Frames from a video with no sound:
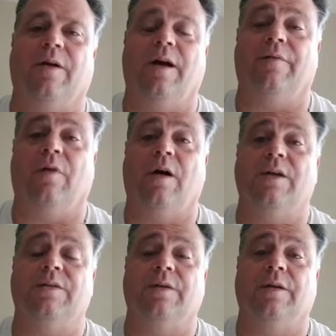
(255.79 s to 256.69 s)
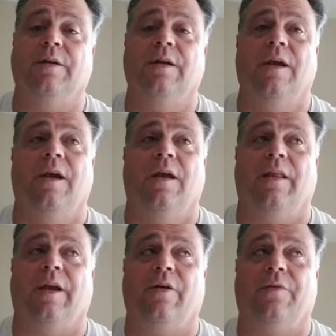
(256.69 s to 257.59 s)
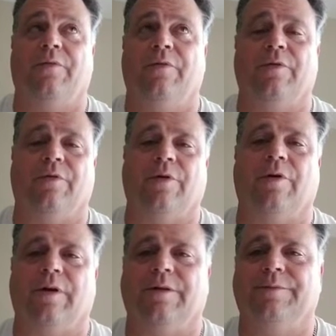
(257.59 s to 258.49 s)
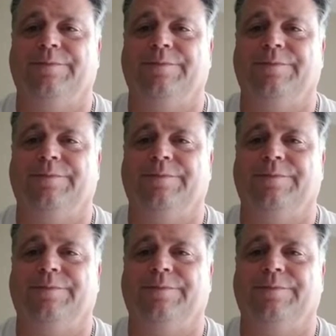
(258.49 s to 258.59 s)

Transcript: high velocity. They go through your target.